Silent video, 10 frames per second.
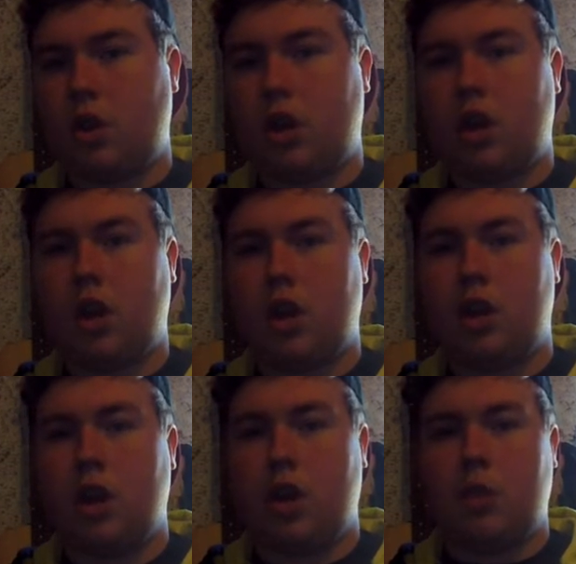the
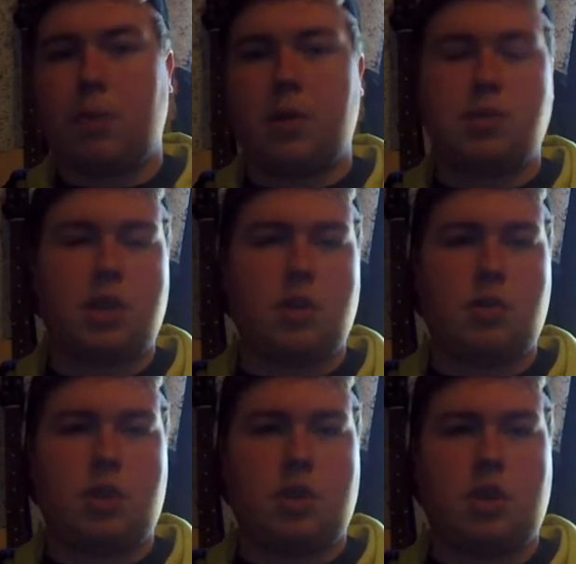band was getting
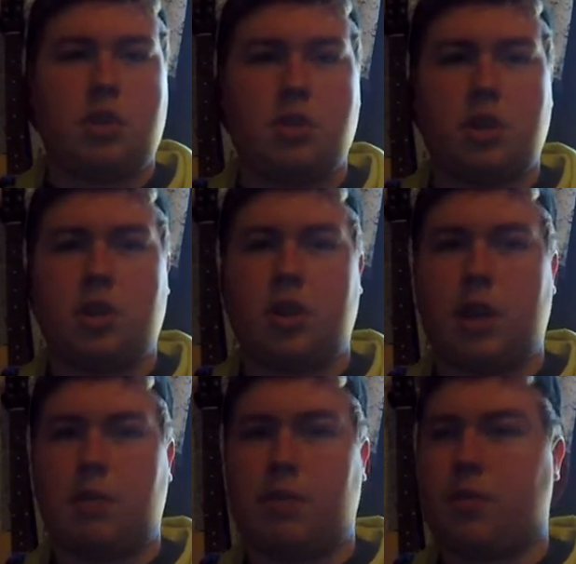really dark and
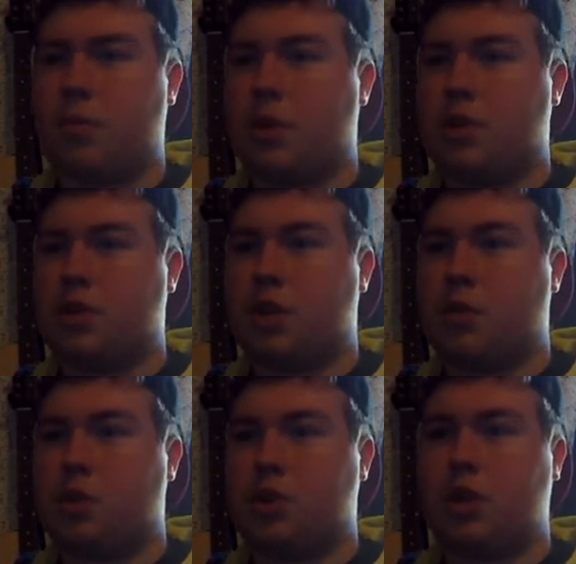heavy for him at the time,
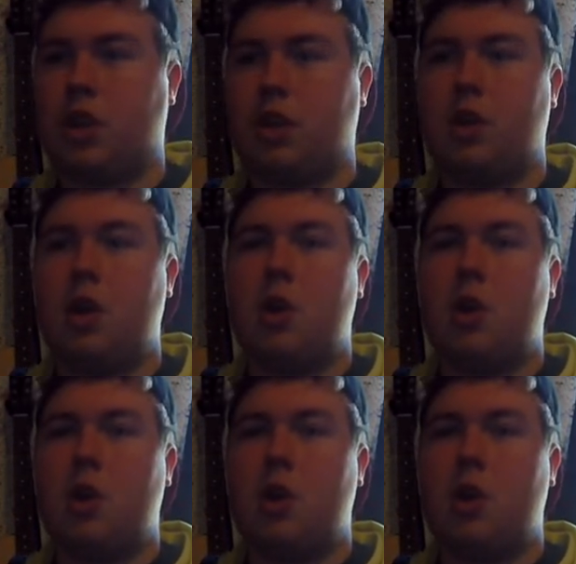which they